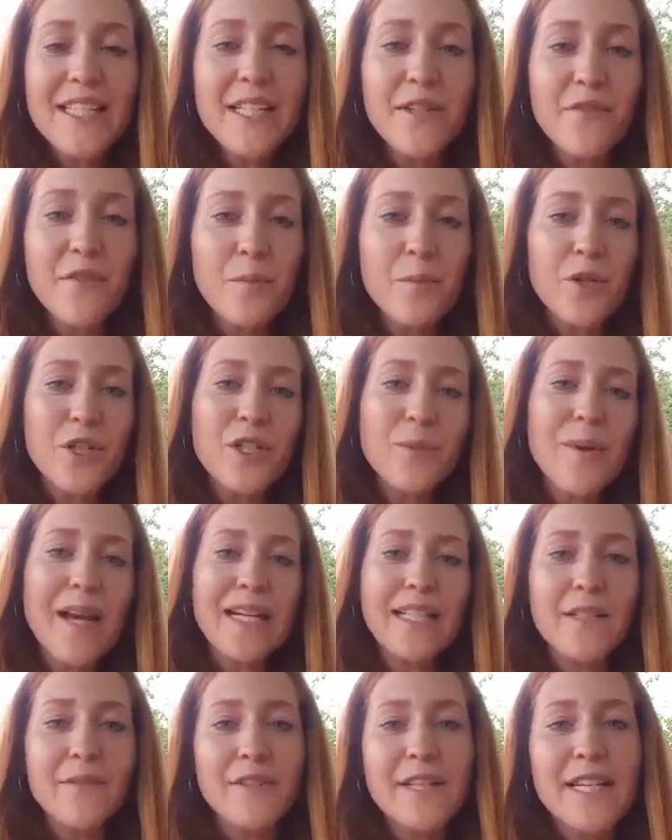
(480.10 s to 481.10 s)
a different
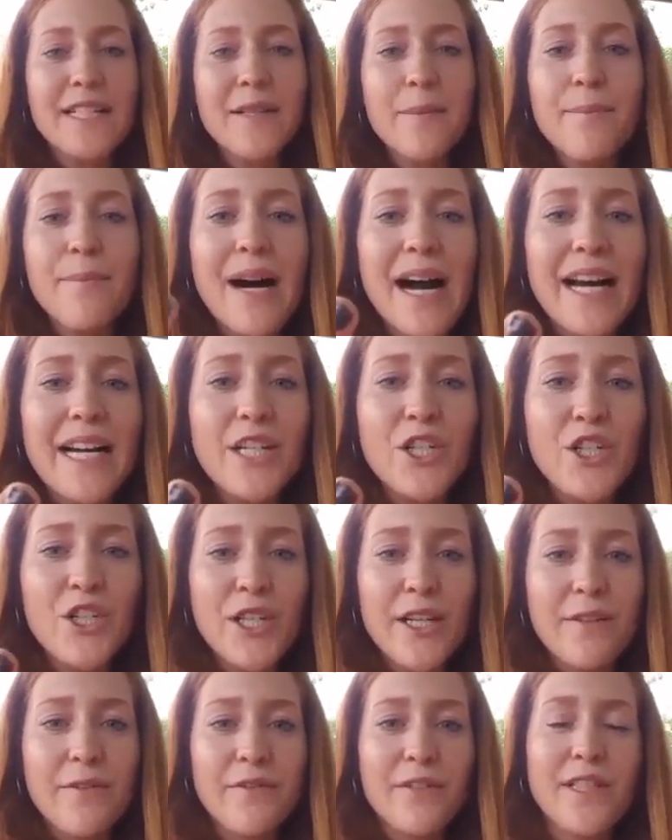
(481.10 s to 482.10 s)
perspective. He has a mind
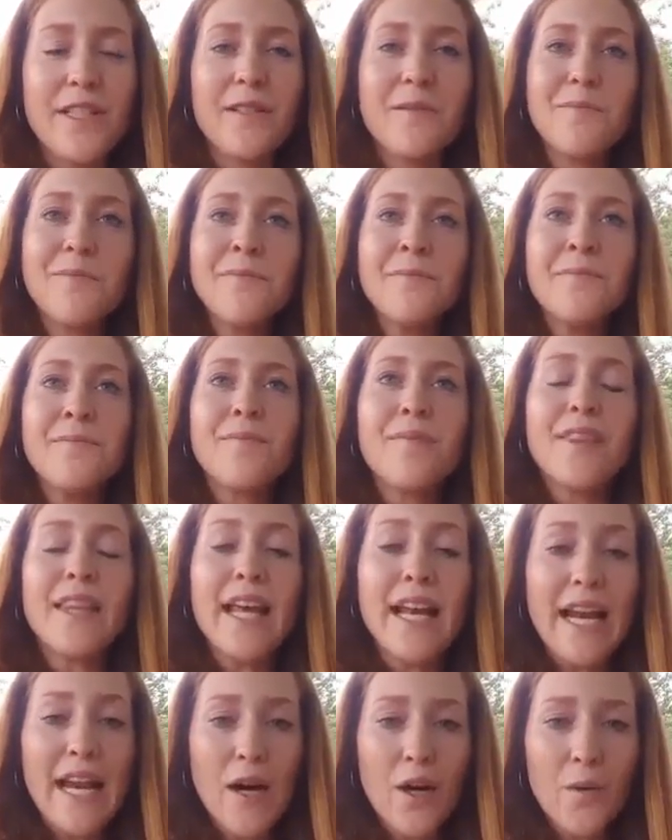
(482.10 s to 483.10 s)
shift
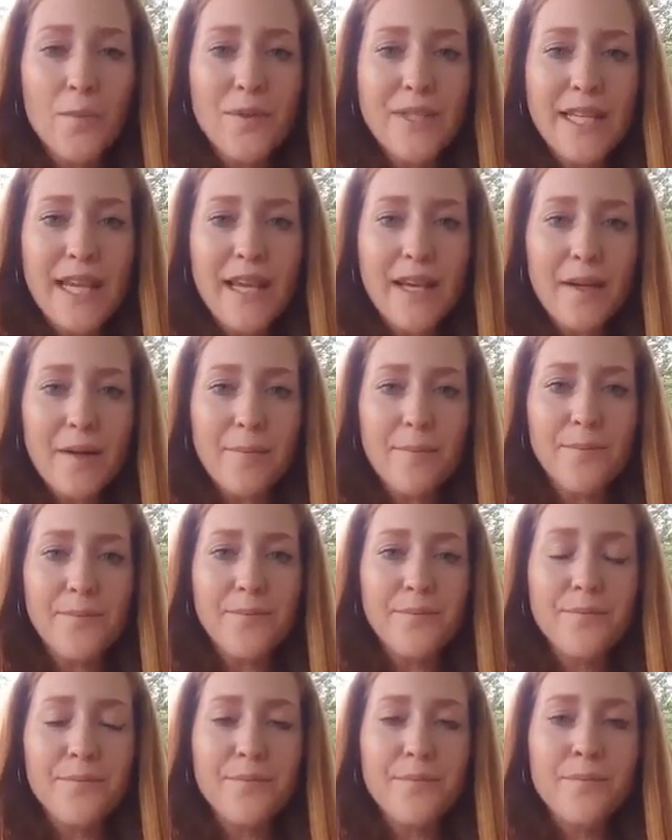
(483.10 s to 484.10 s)
that helps
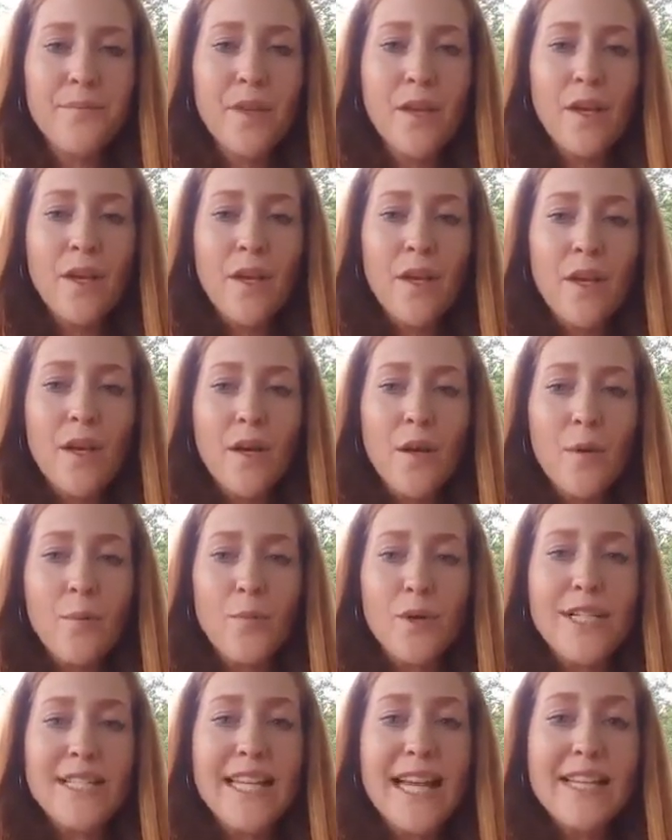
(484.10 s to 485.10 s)
him
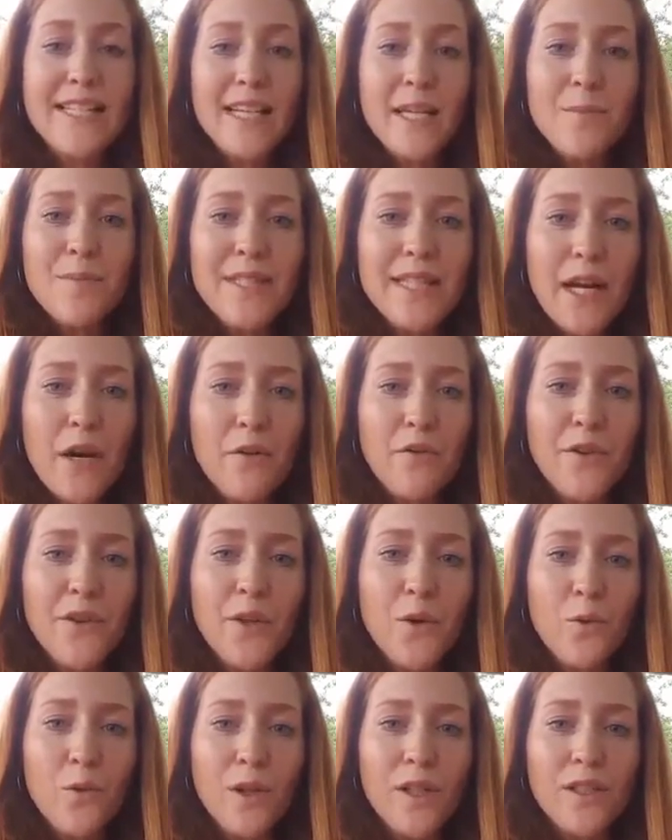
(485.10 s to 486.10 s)
present himself in
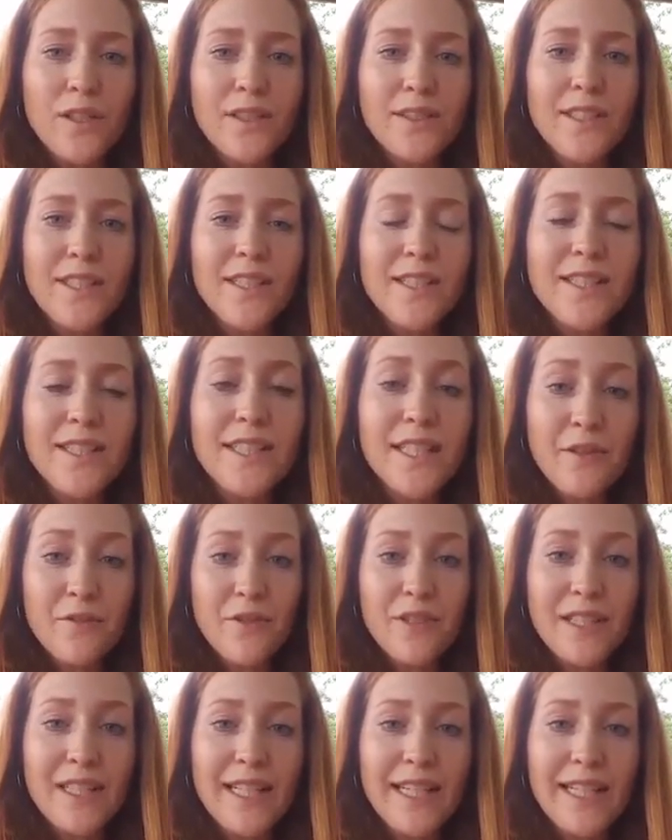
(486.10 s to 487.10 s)
the world
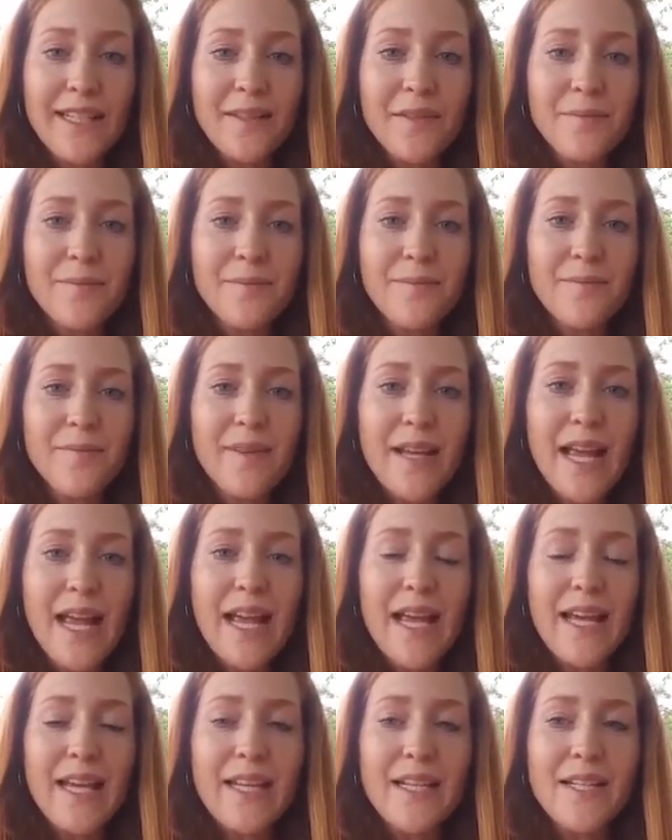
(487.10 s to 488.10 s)
differently
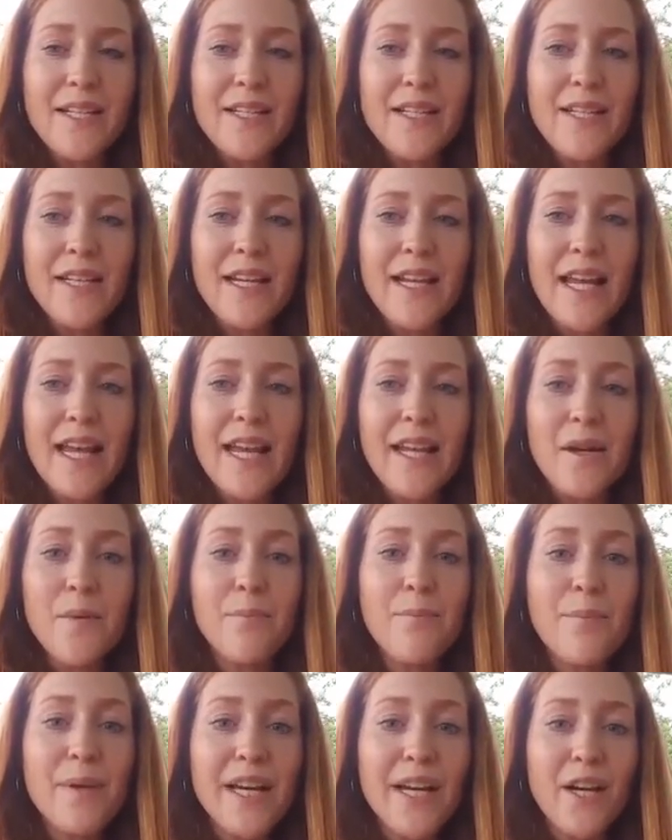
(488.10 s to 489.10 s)
and in a
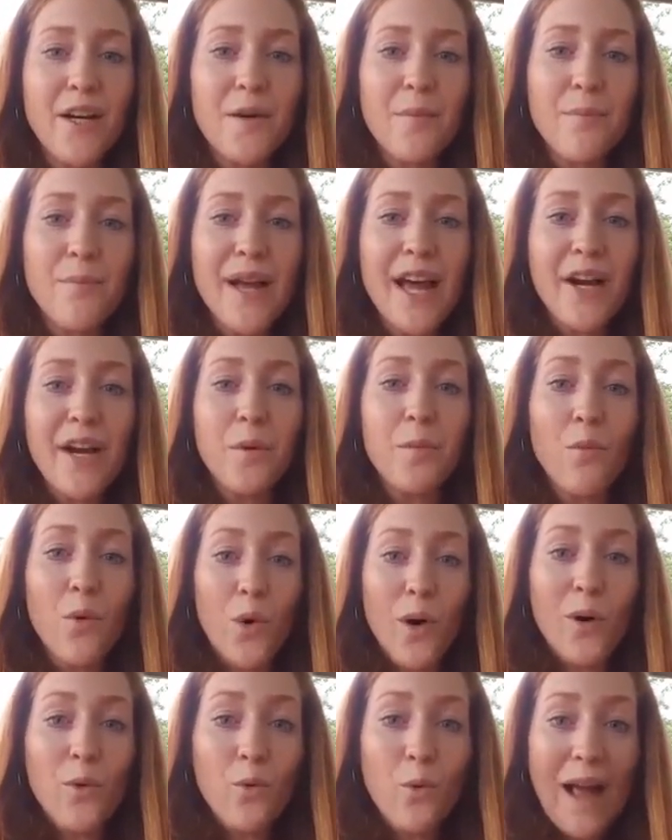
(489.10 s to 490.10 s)
bigger, better,
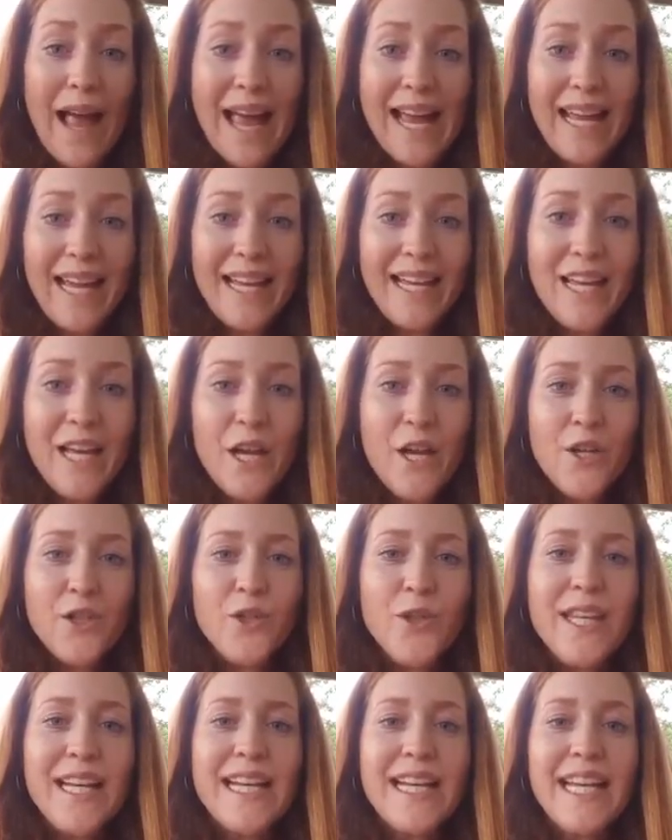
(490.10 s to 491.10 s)
more way,
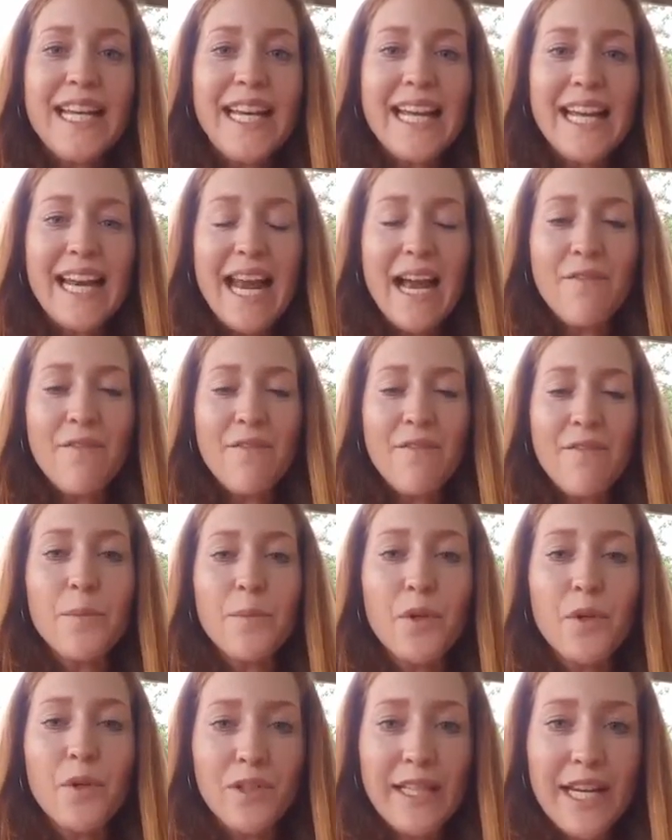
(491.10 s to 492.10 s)
so that he can have
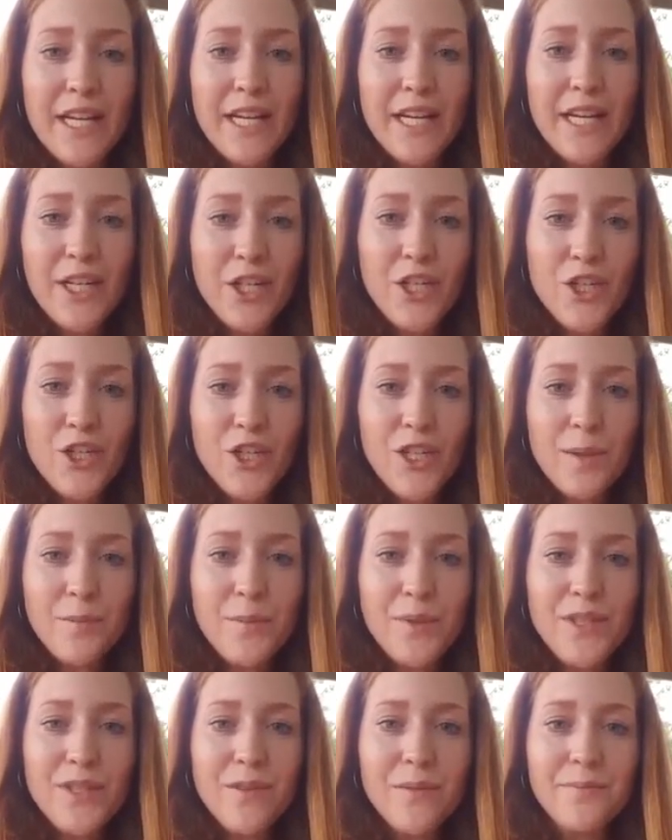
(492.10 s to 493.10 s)
deeper
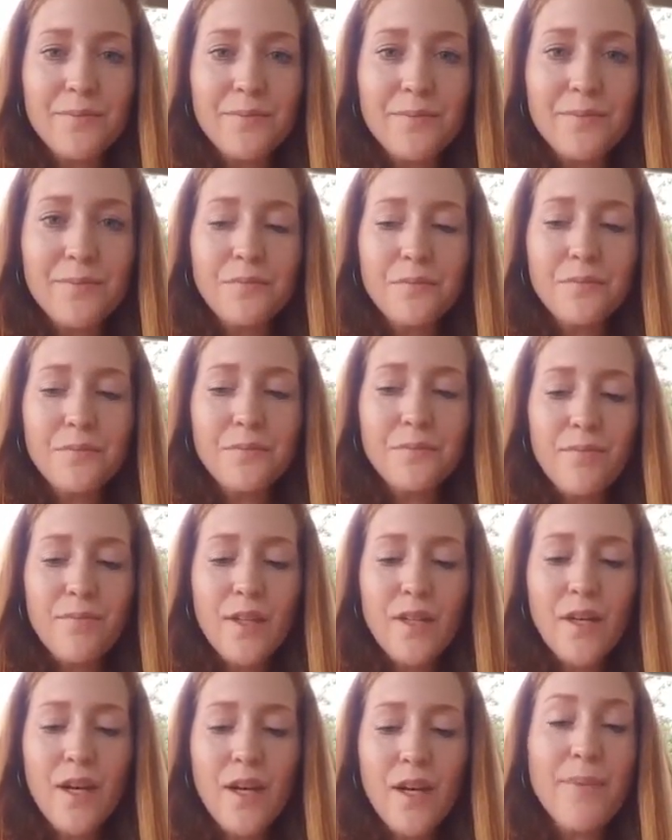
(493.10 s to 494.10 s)
relationships,
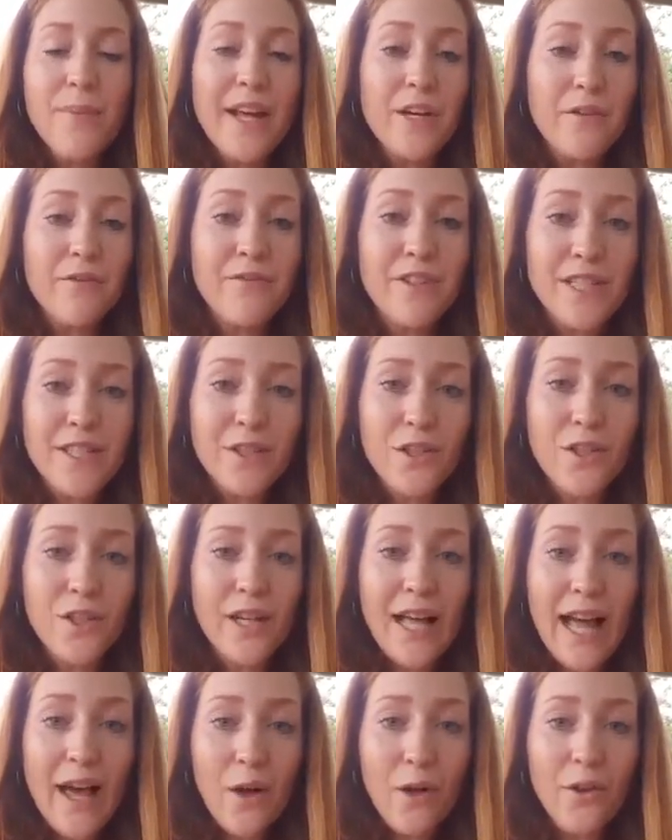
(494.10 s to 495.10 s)
a better
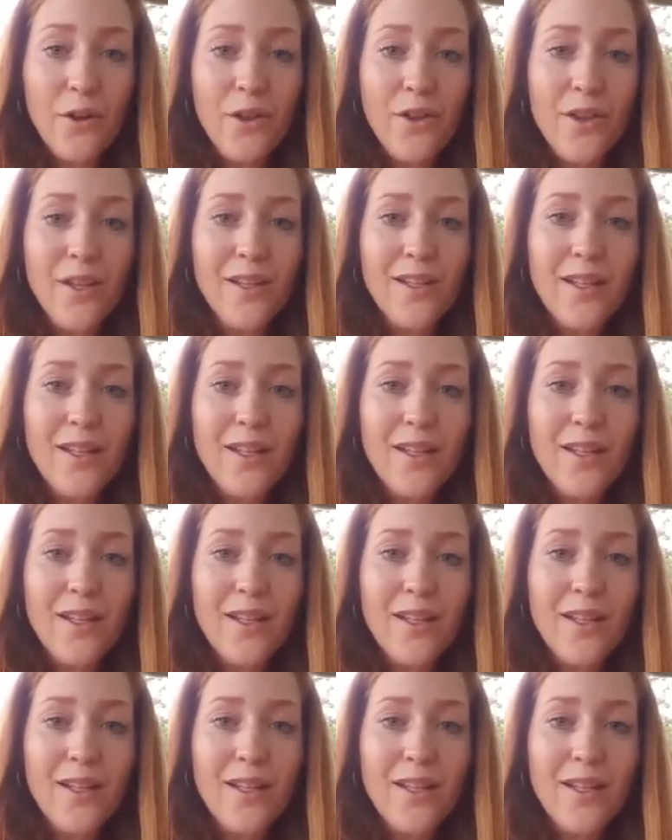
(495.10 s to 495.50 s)
physical health,